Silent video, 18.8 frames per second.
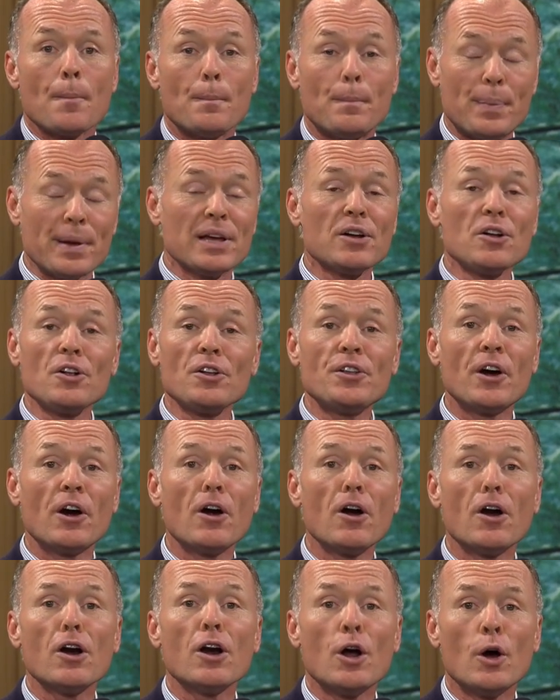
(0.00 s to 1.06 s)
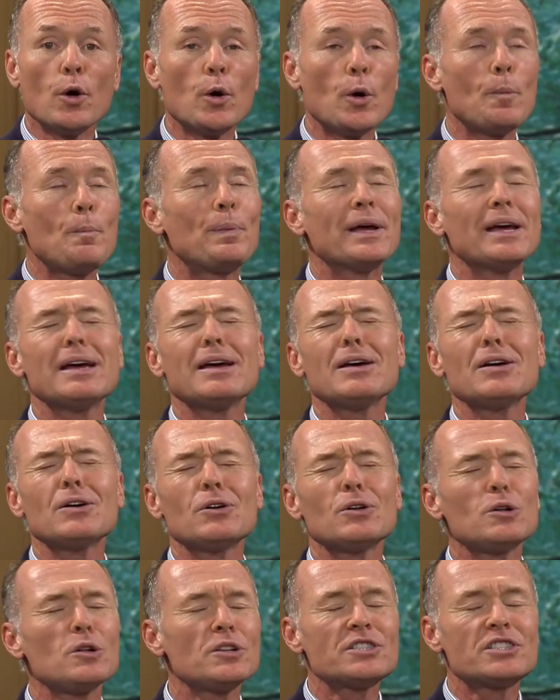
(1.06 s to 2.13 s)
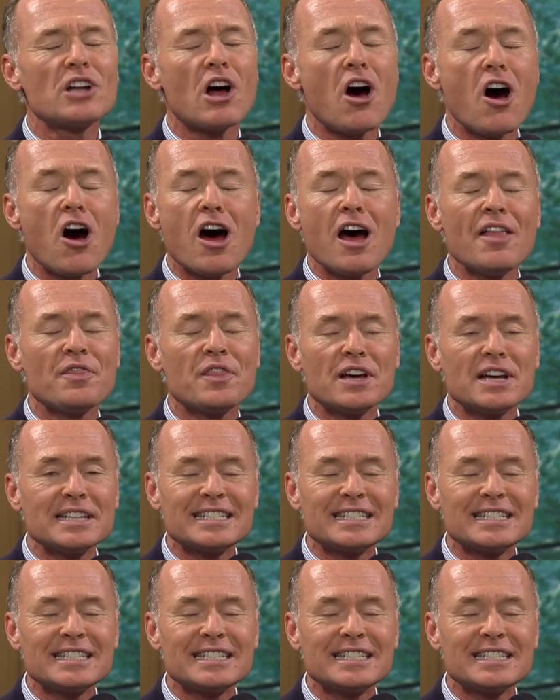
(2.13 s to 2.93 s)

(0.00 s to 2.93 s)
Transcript: builder who builds on the